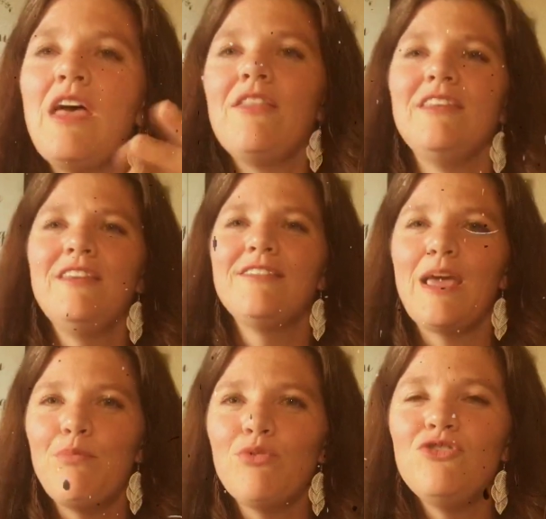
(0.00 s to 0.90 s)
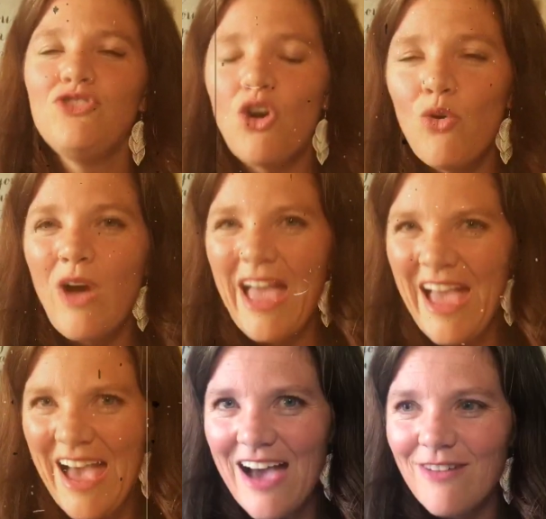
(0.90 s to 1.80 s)
disciples don't
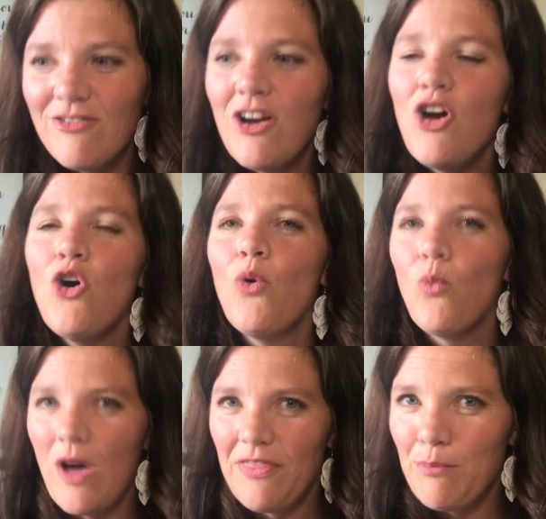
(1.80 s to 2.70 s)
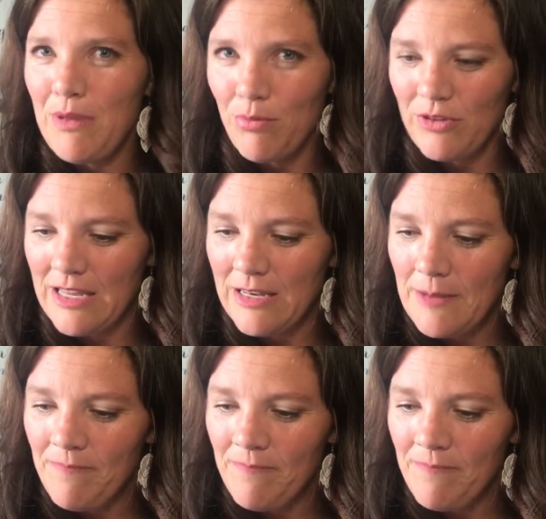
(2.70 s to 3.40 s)
have what the people need.